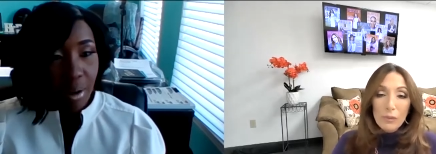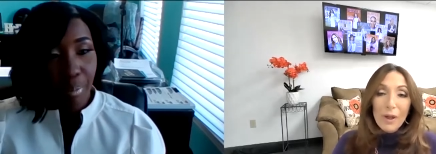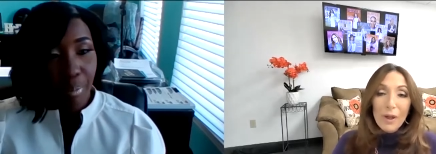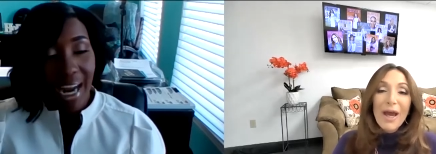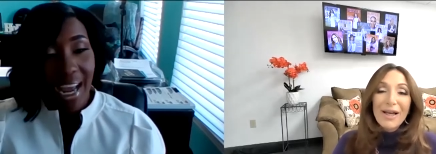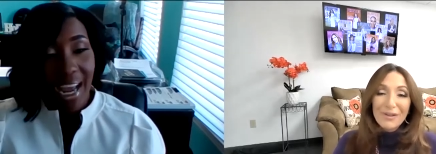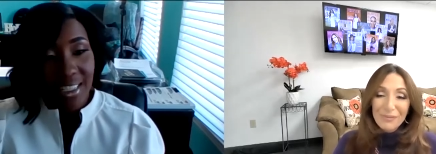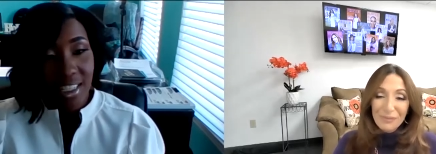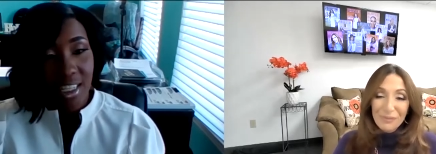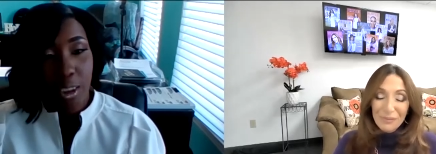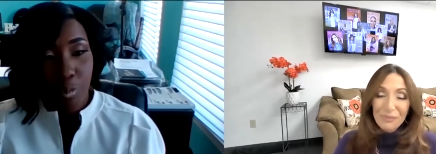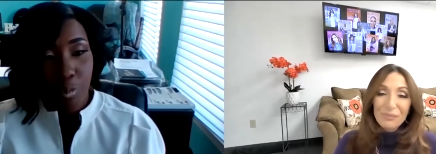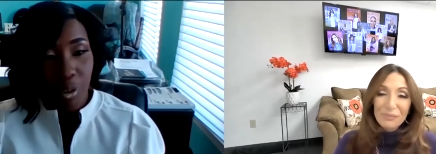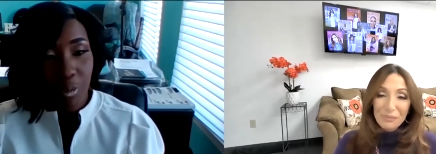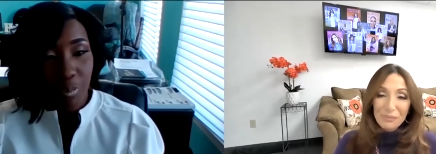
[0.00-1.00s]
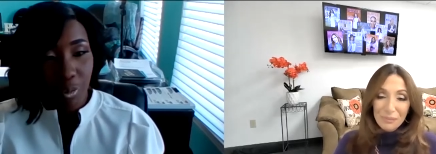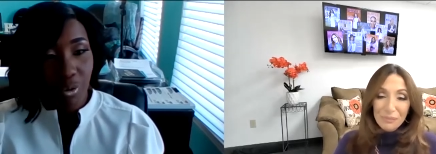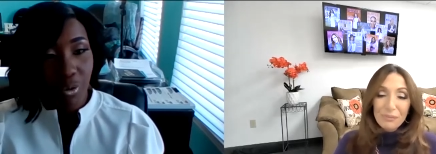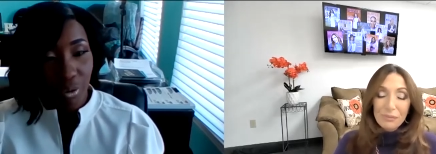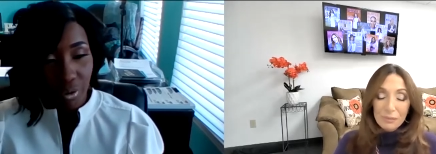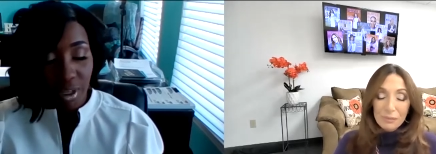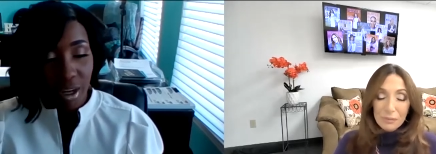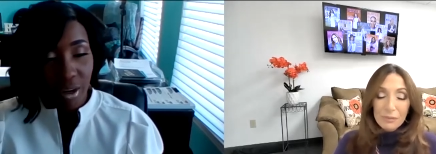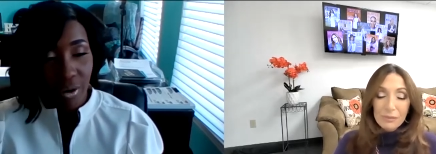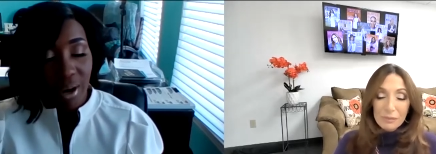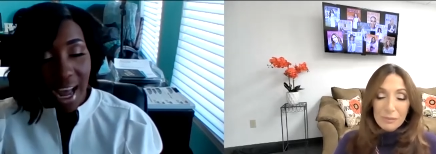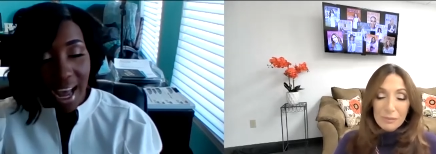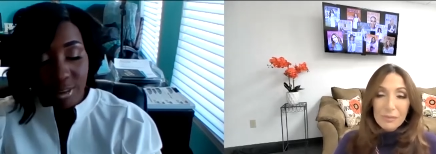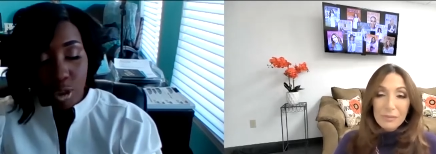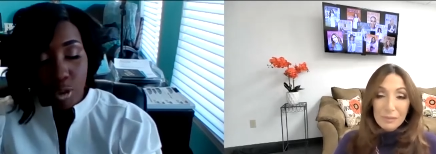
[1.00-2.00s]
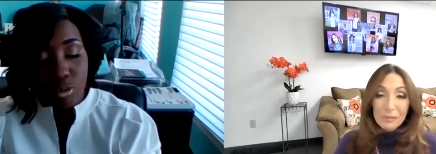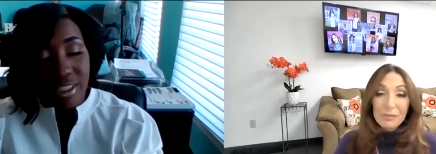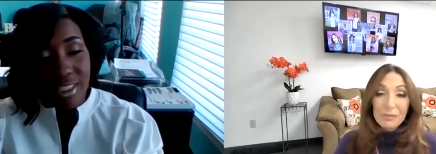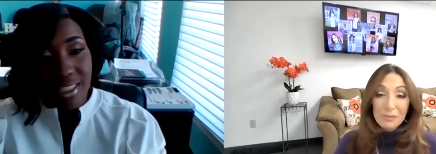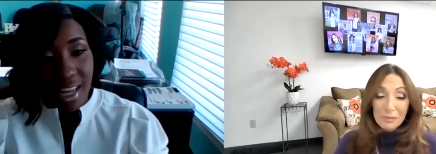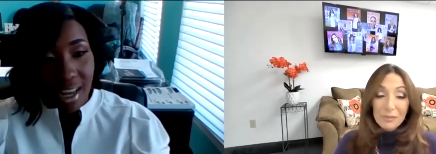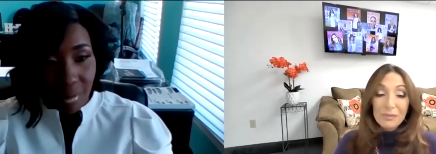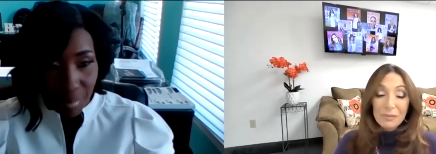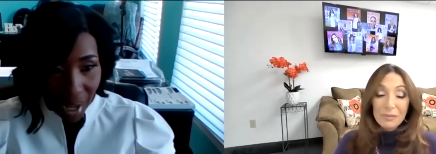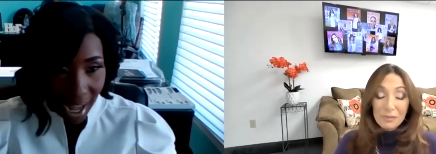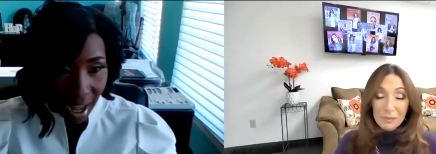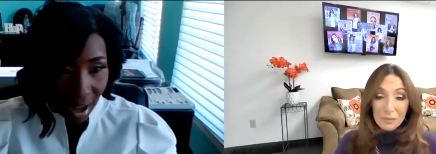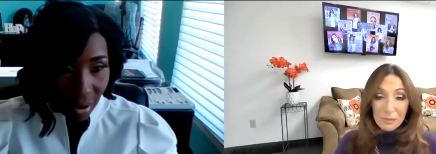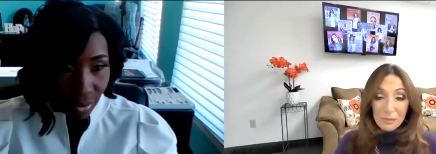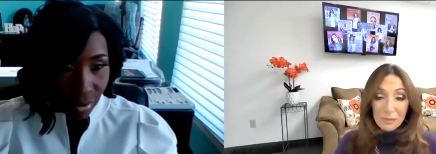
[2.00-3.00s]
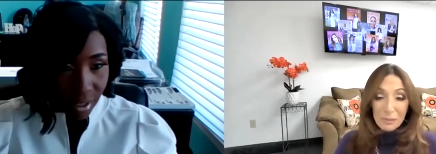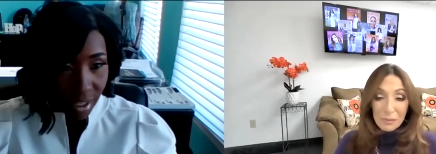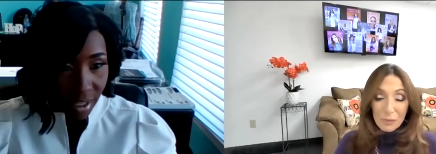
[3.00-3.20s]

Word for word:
Speaker 1: But I teach people, no, how to step out,